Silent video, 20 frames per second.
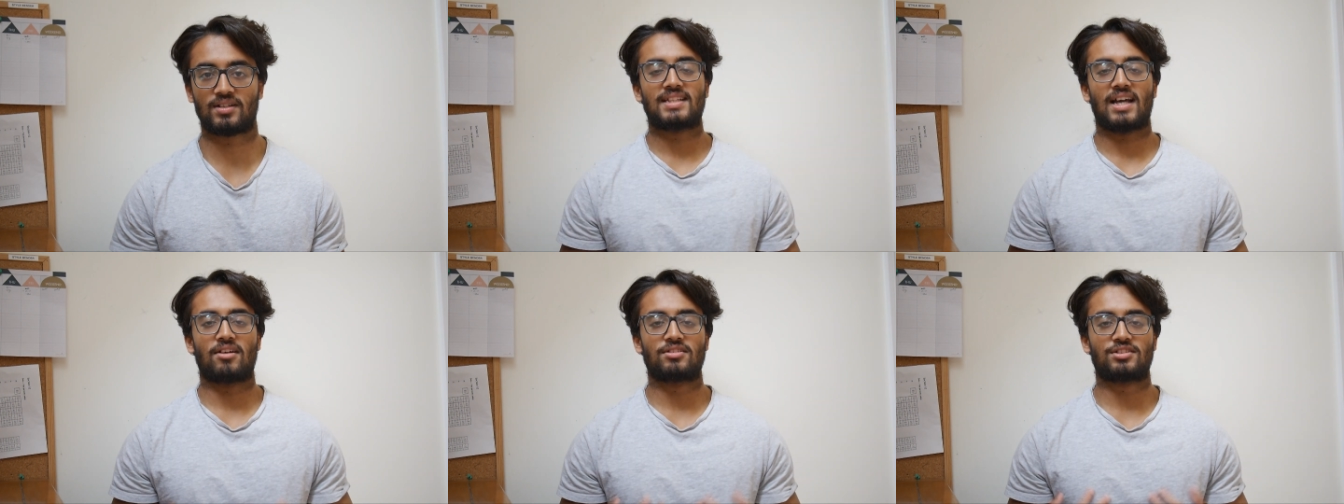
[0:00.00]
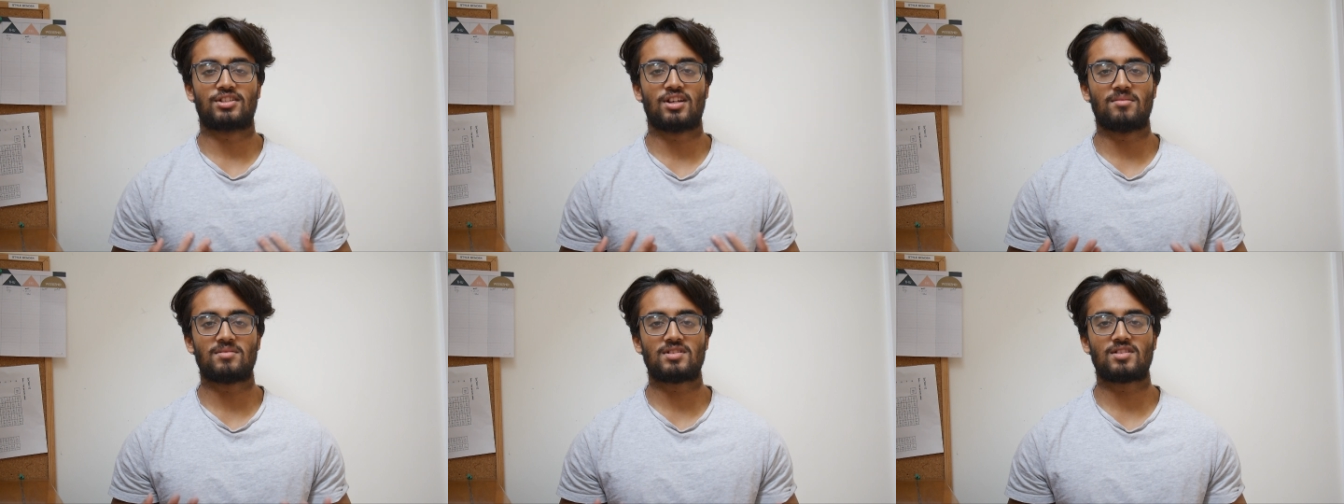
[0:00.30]
Now,
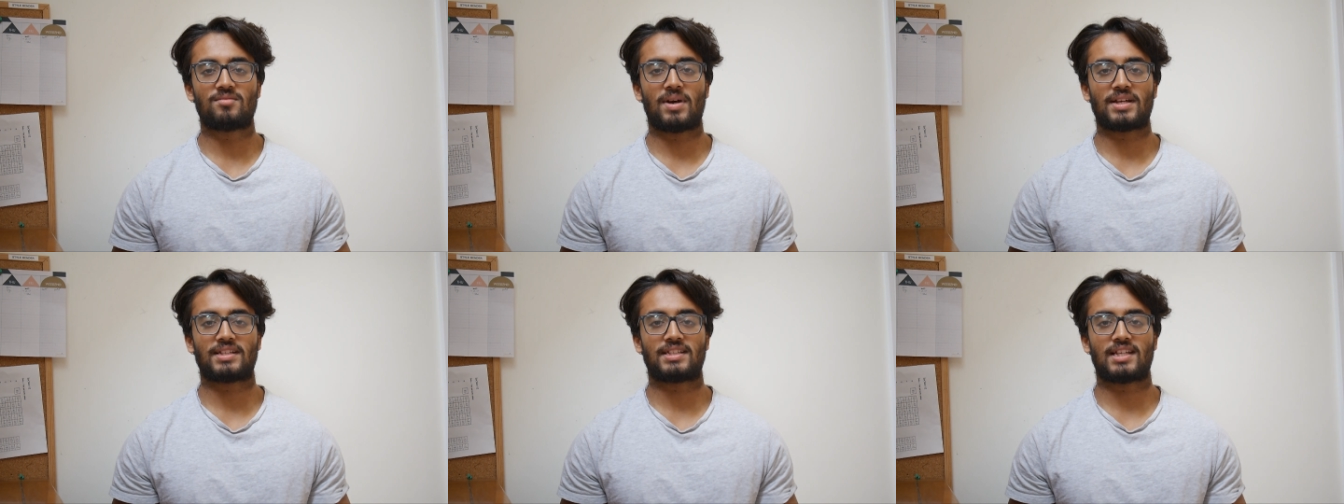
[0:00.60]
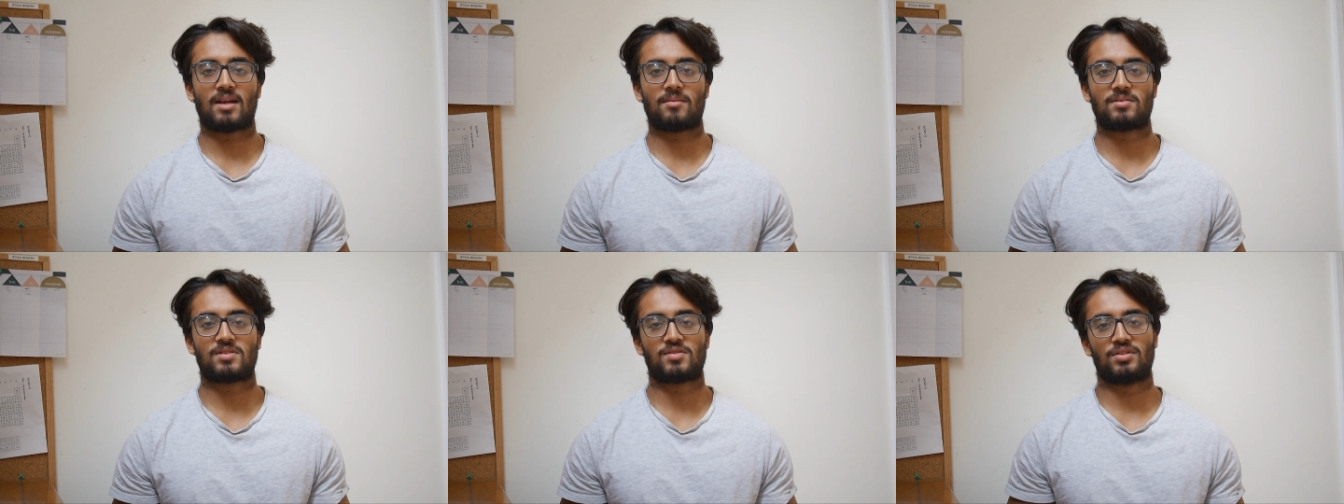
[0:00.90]
in terms of my
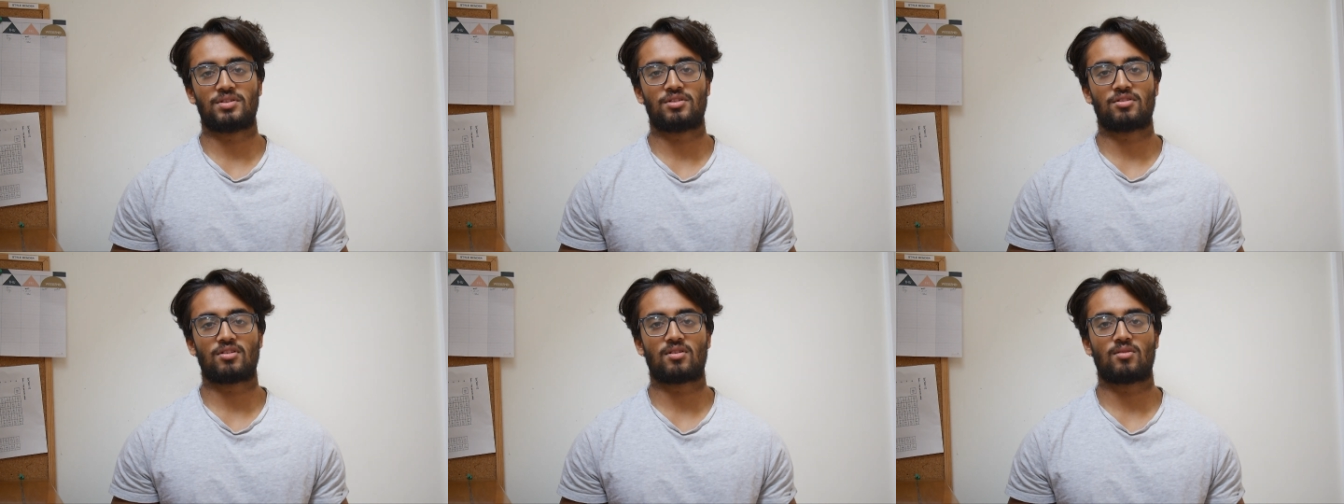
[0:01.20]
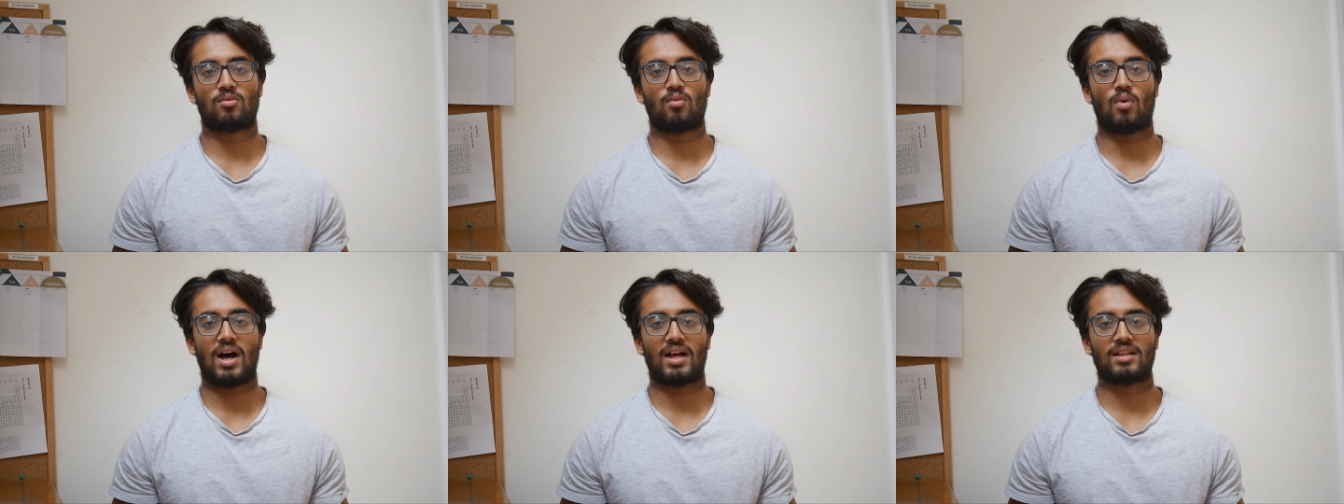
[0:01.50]
tips for
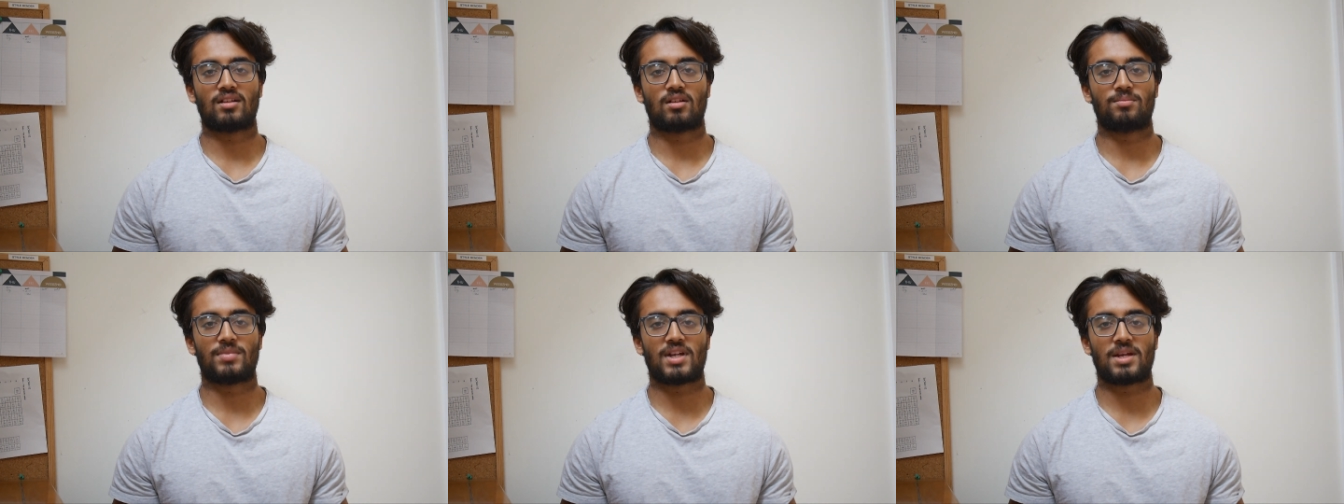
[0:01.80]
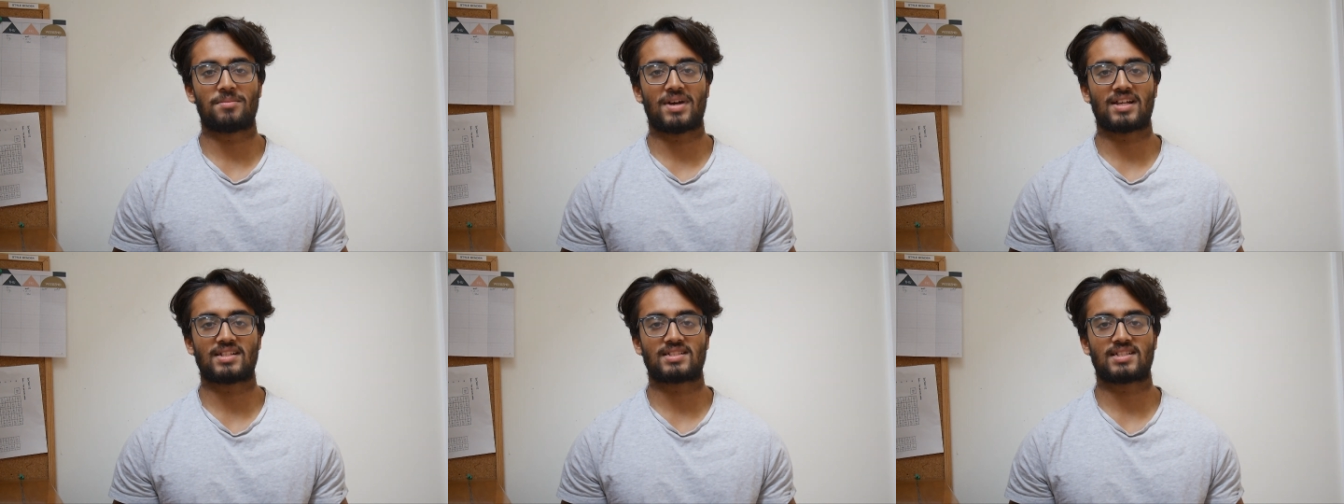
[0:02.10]
doing well on
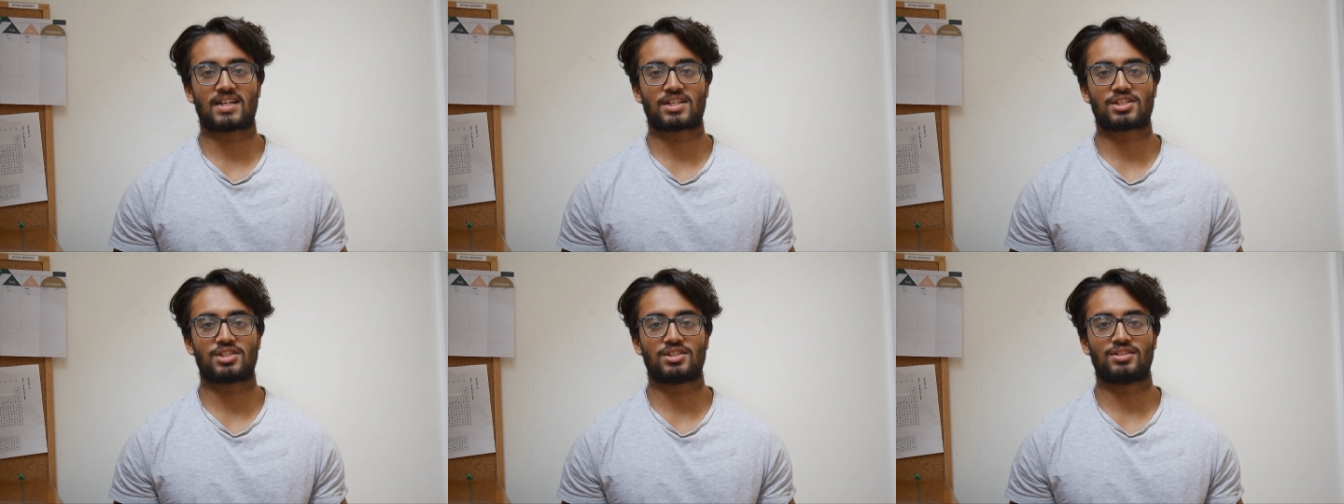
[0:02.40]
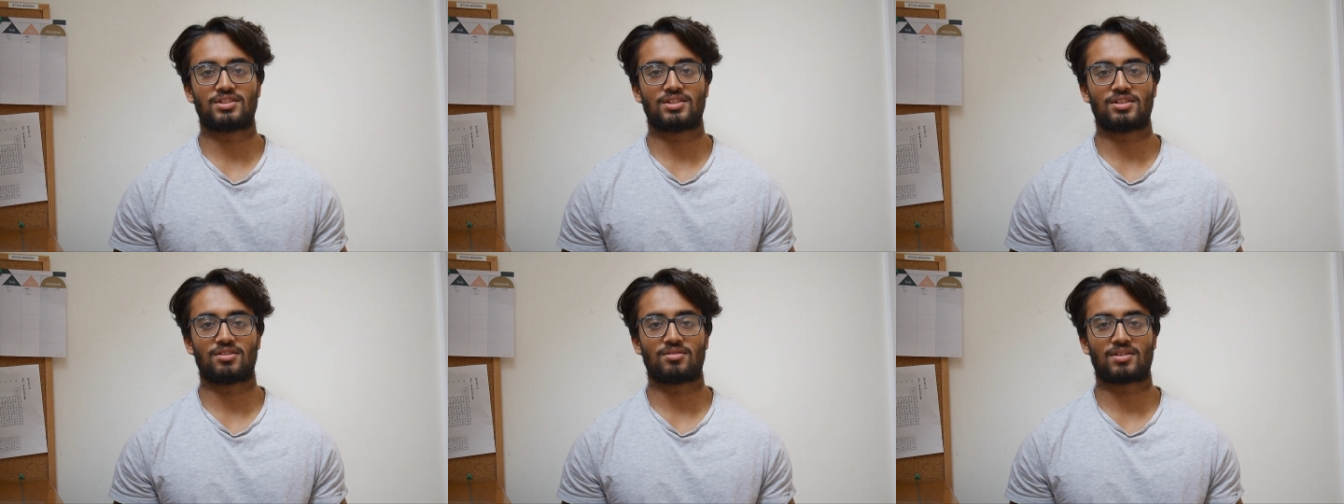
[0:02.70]
BMAT
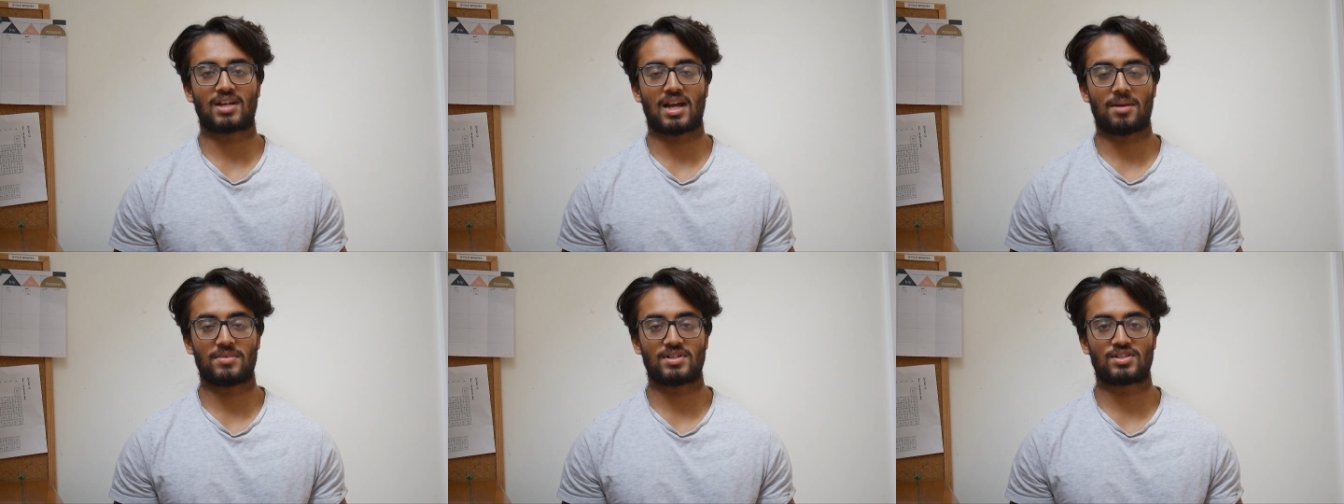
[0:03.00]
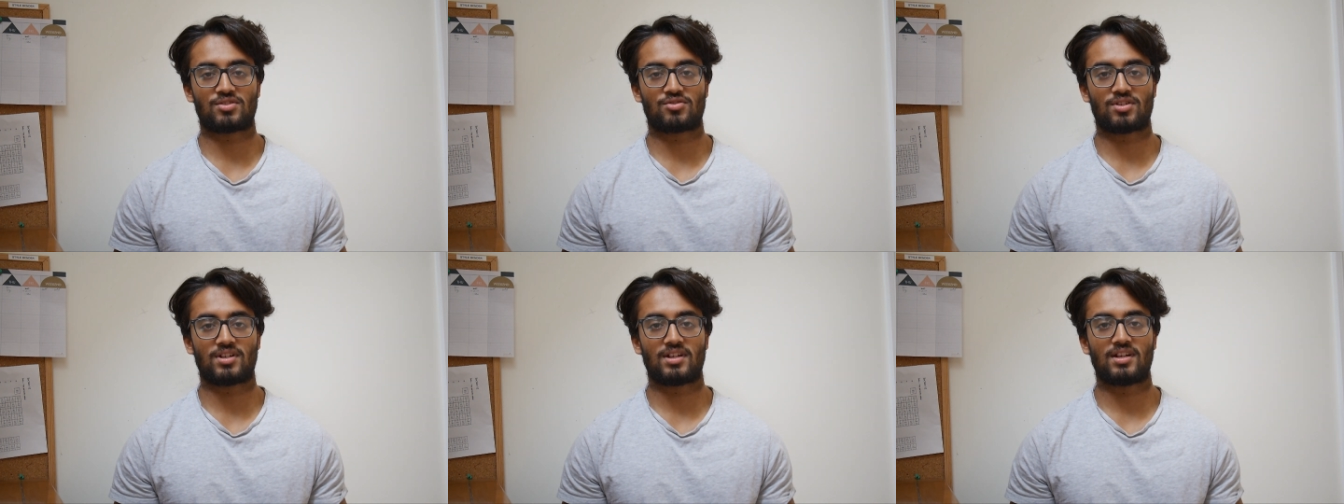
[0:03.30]
Section 2
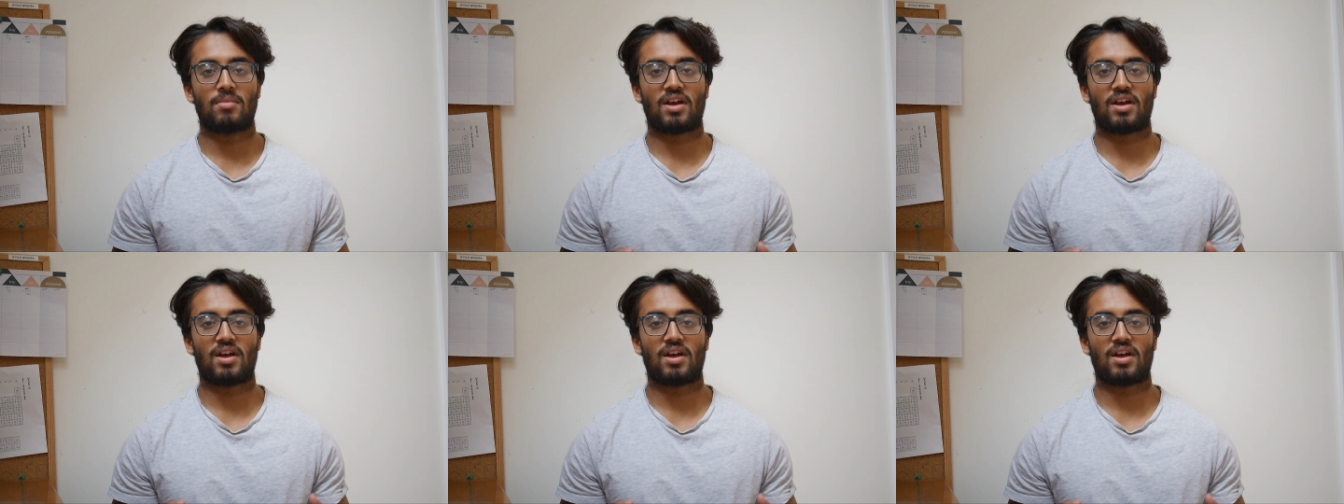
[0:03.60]
Chemistry,